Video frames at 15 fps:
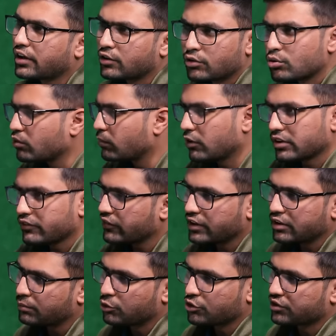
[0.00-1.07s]
Right. So, about
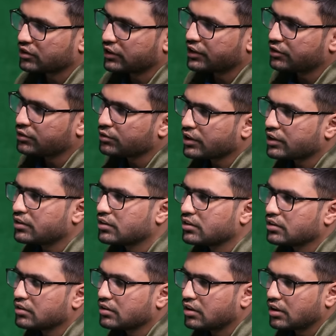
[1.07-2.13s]
every emotion, like you can
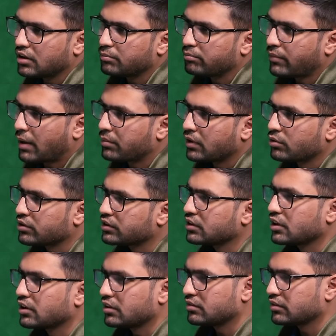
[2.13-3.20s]
map out
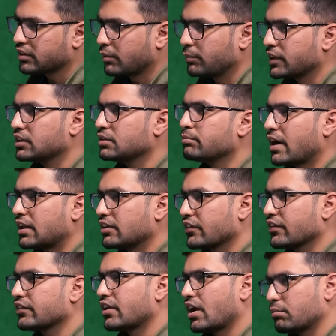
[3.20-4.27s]
the chemical
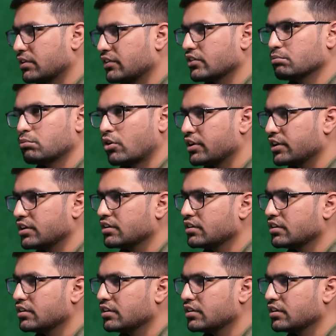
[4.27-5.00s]
imbalances that happen in the body.